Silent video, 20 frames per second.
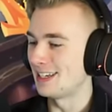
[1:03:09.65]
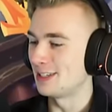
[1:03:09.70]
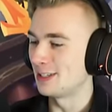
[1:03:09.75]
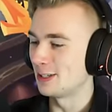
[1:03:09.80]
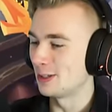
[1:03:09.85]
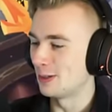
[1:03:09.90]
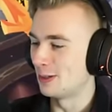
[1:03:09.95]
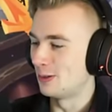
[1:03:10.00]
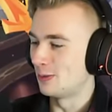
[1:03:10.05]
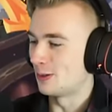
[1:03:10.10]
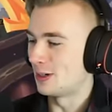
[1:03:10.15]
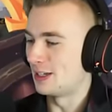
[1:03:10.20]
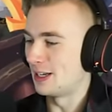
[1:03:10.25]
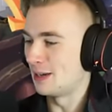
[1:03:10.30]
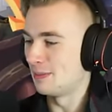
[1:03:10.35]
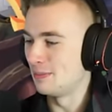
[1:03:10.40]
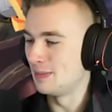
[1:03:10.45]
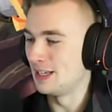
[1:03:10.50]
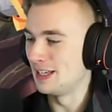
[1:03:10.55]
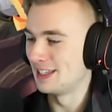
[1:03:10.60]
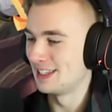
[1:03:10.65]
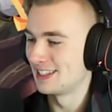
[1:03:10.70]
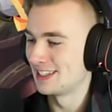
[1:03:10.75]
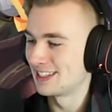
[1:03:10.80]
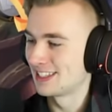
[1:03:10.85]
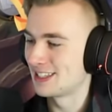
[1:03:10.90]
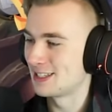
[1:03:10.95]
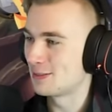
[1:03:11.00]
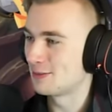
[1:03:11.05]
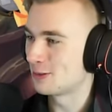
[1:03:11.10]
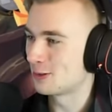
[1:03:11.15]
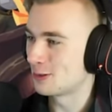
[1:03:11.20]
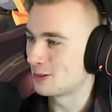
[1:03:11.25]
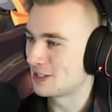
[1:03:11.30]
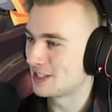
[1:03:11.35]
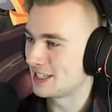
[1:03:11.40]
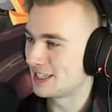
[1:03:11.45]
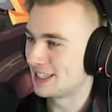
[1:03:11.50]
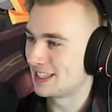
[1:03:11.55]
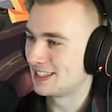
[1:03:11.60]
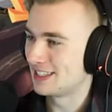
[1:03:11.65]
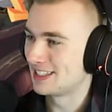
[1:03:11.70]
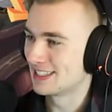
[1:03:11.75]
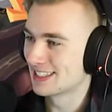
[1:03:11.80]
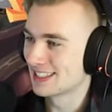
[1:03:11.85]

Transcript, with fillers: to go and one up me because of course he did.